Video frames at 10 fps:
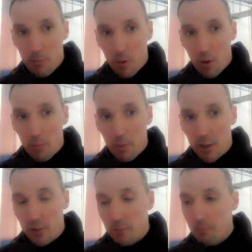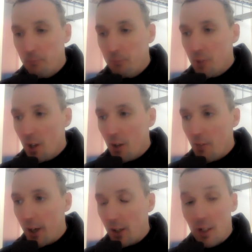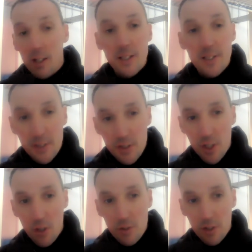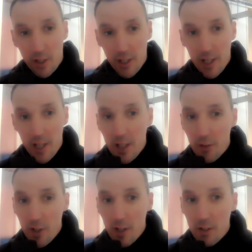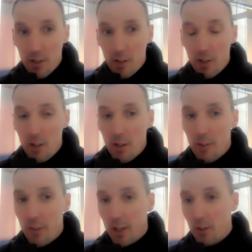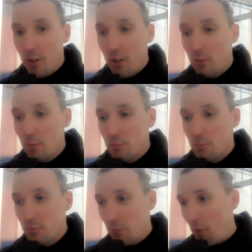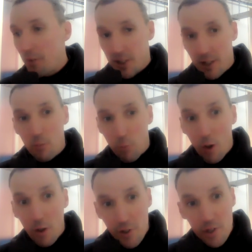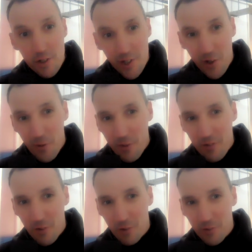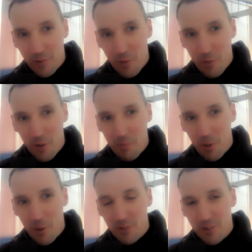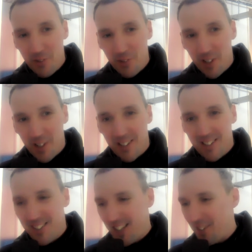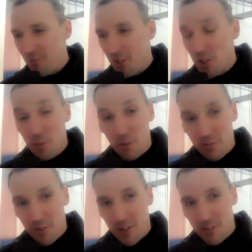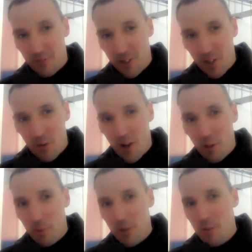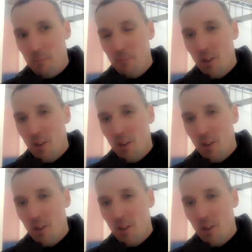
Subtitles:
more, because they're going to listen to you. So they're going to hear it. They're going to obviously watch you if you're on Zoom or in person. So they're going to get a visual for you helping them.